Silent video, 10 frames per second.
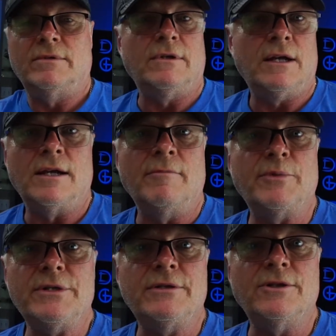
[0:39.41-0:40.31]
a
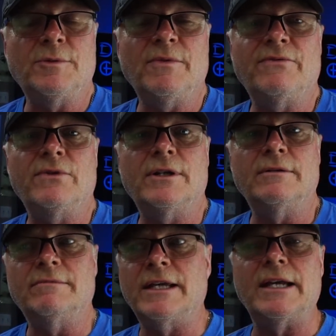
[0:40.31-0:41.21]
couple years before
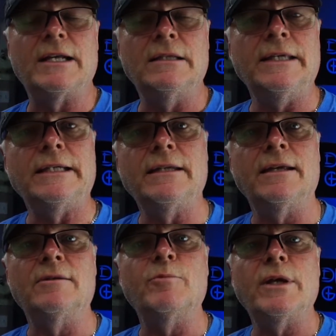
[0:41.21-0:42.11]
it kind of clicked
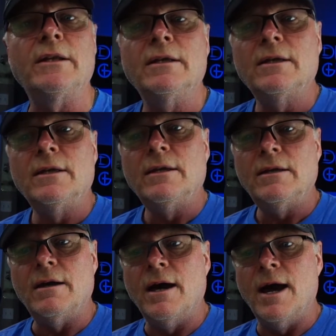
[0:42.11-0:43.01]
in, but
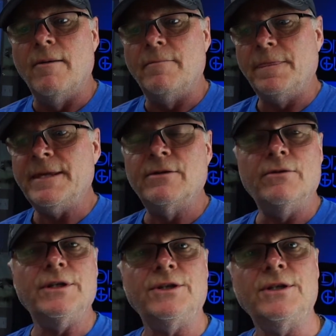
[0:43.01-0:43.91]

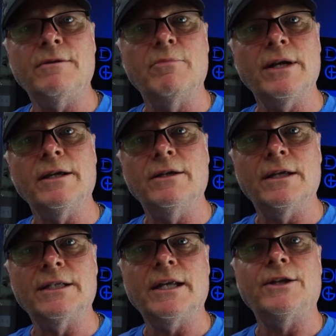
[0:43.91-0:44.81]
you bring in
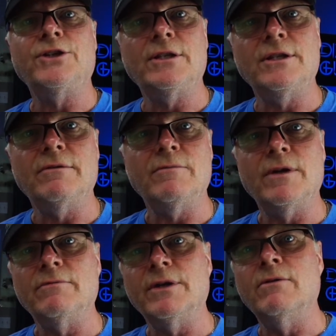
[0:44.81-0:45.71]
a session, you
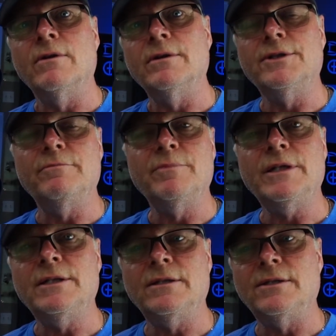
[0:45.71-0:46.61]
went and recorded some
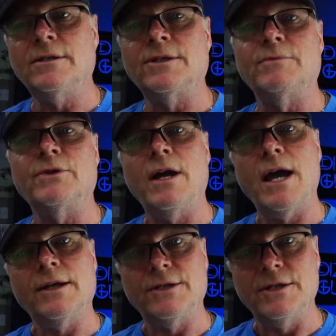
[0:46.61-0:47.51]
pieces and some
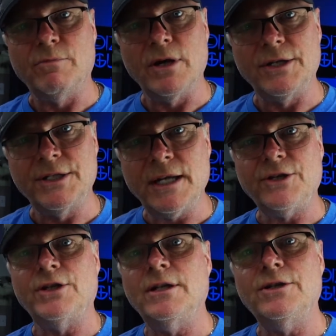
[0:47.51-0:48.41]
tracks, and you brought a
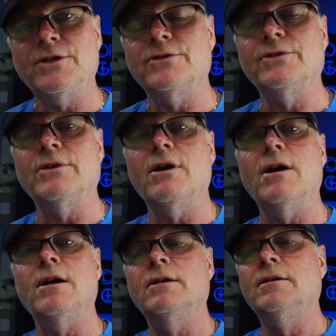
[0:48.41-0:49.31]
session into your DAW,